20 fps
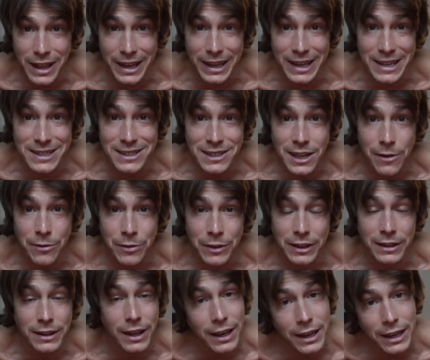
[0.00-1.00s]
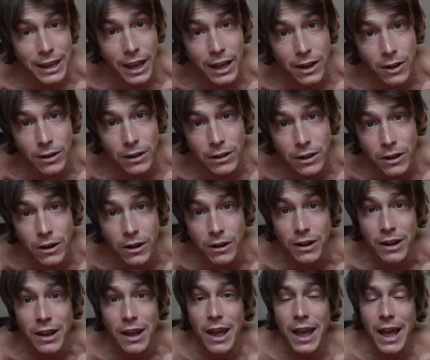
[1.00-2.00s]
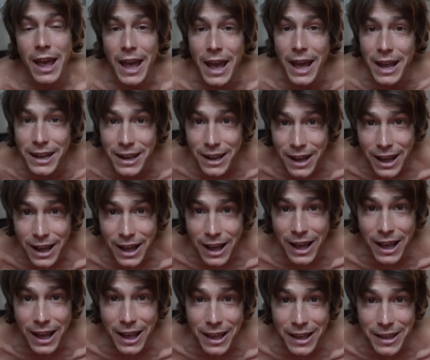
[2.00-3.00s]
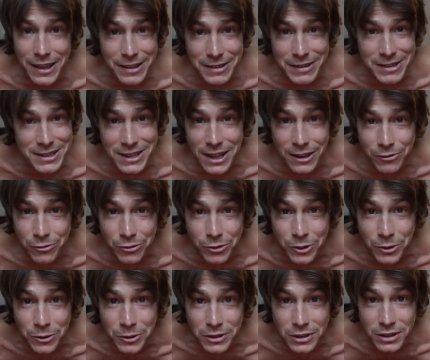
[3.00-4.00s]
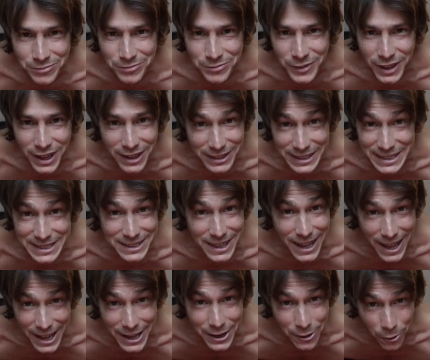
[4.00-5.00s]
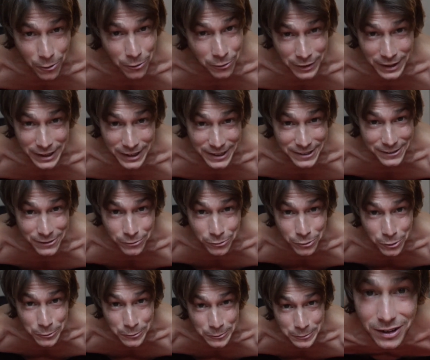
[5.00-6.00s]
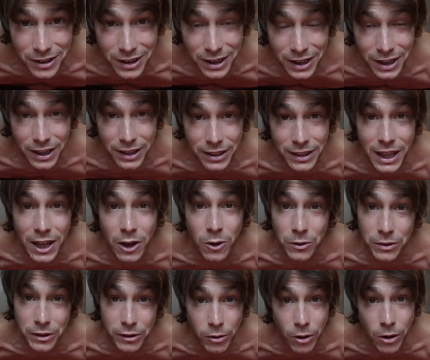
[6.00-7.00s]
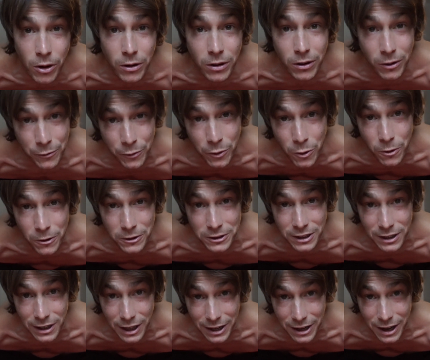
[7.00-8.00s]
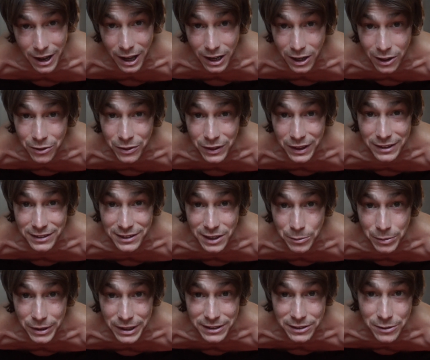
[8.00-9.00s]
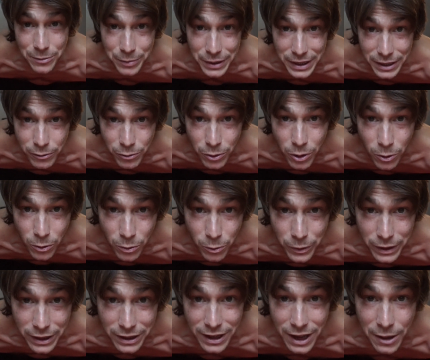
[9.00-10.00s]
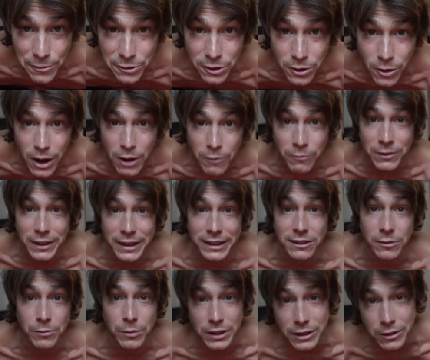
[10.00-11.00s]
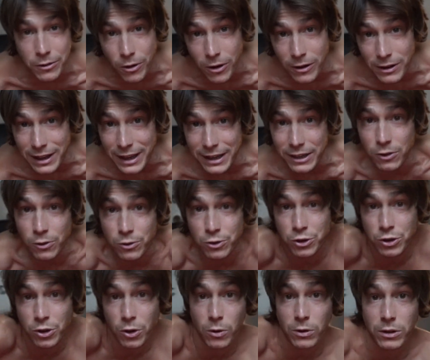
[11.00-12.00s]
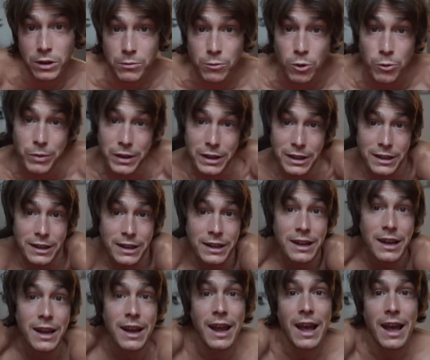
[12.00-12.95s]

like it's something they cannot learn. And it's not true. At least I don't think it's true. Now, there are of course a lot of other things that plays a big role when it comes to how flexible you are, like your shoulder mobility.